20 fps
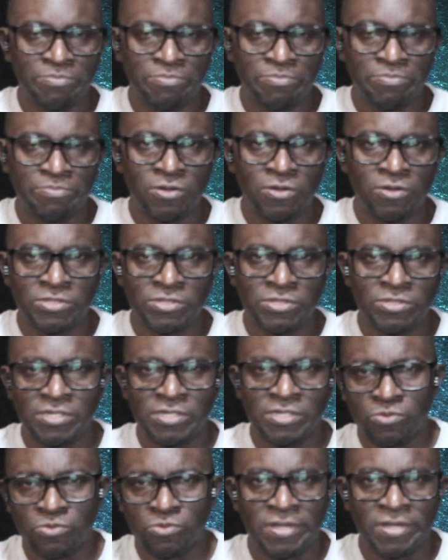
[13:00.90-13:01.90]
pilot and
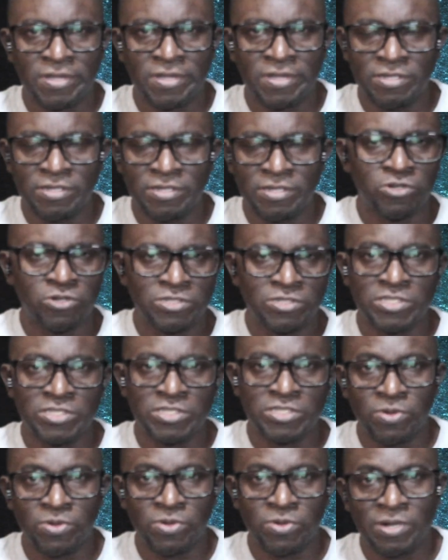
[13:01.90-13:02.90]
the squawking
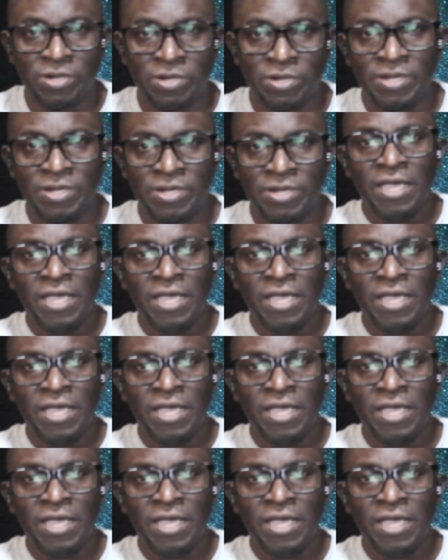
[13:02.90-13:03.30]
transponder,